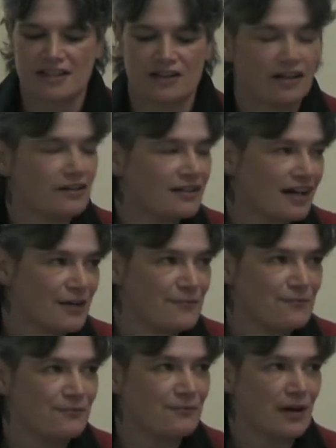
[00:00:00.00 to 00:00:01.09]
again, I,
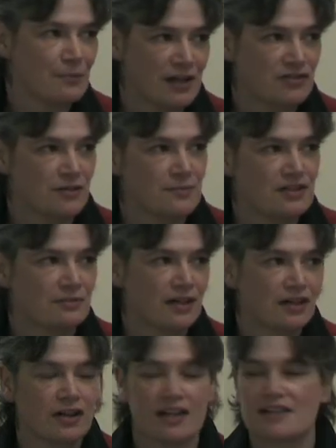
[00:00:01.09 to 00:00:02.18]
um, I pay tribute to my
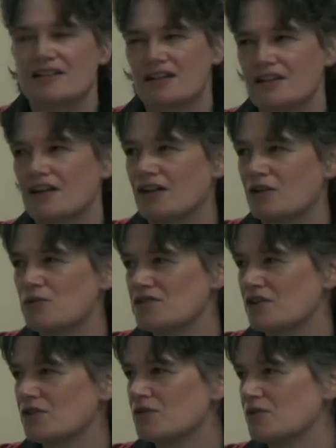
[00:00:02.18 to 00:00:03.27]
colleagues, and I, I
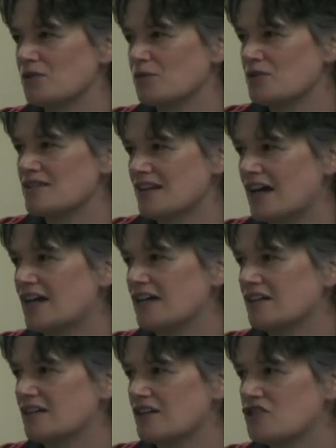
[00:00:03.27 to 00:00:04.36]
also would
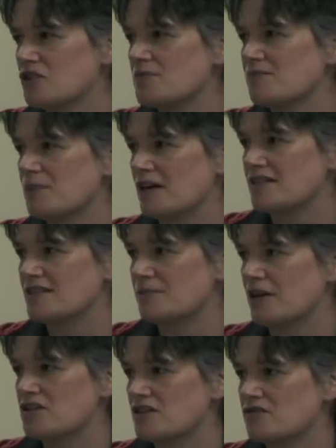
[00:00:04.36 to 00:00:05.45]
say that in terms of
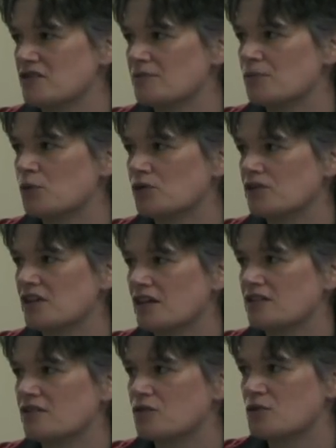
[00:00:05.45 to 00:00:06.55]
participation, it's very important that the